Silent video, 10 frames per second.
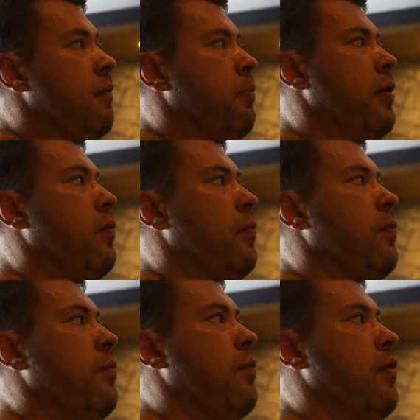but
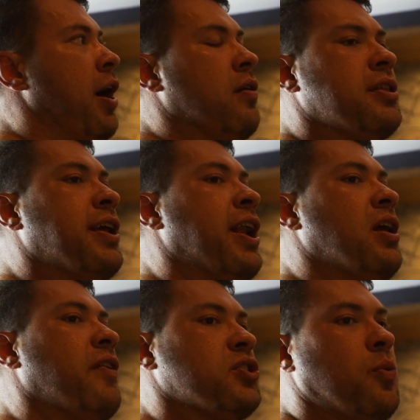I don't think any
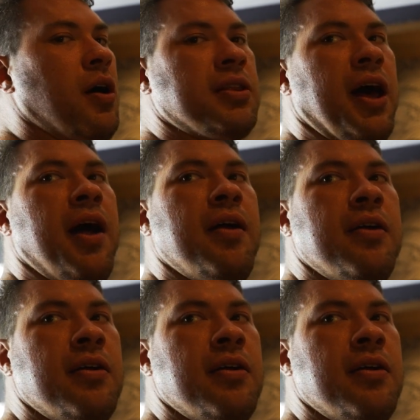of us want that